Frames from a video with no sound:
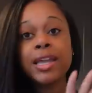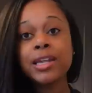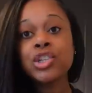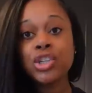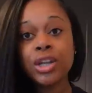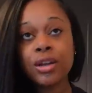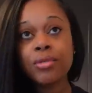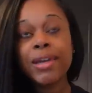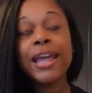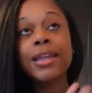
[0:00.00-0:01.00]
in the
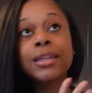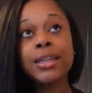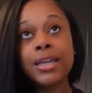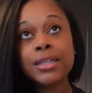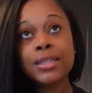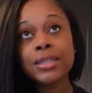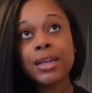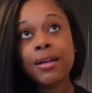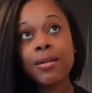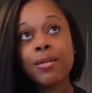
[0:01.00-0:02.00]
gym at
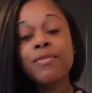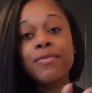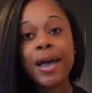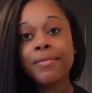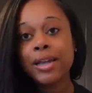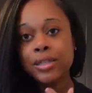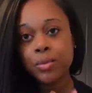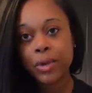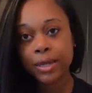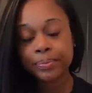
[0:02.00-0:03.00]
least five days
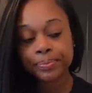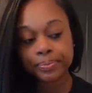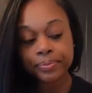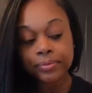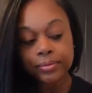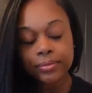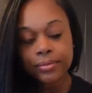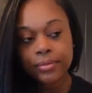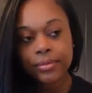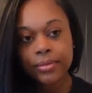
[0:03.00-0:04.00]
a week
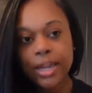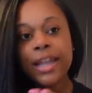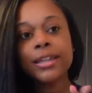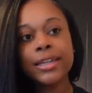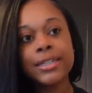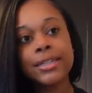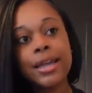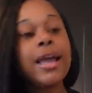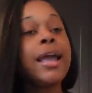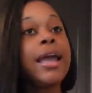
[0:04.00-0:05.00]
at least
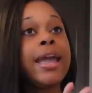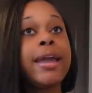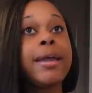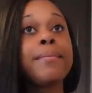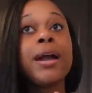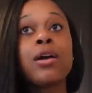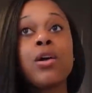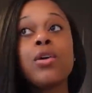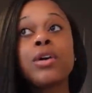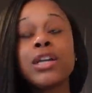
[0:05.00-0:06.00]
and my
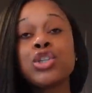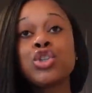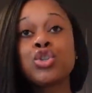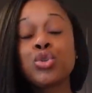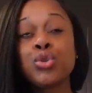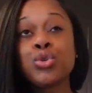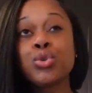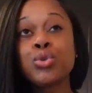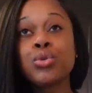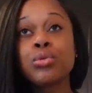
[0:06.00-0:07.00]
goal is
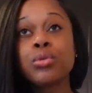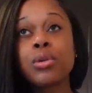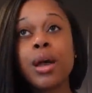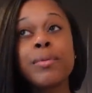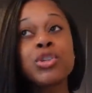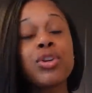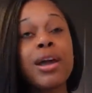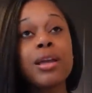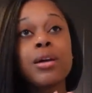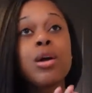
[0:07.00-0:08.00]
to i'm gonna
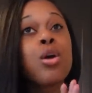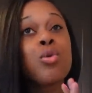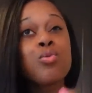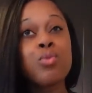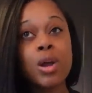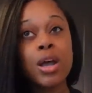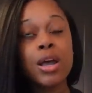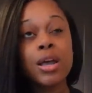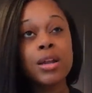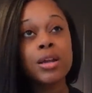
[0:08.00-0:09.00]
try to
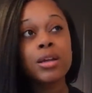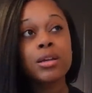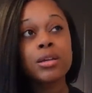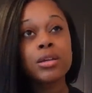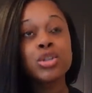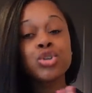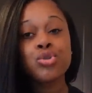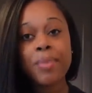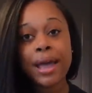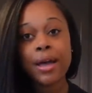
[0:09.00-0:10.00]
run
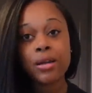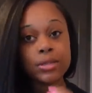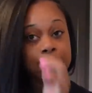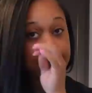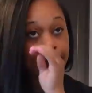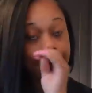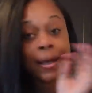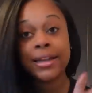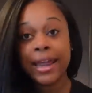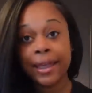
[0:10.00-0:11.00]
two miles
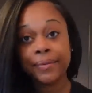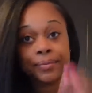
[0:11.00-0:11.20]
a day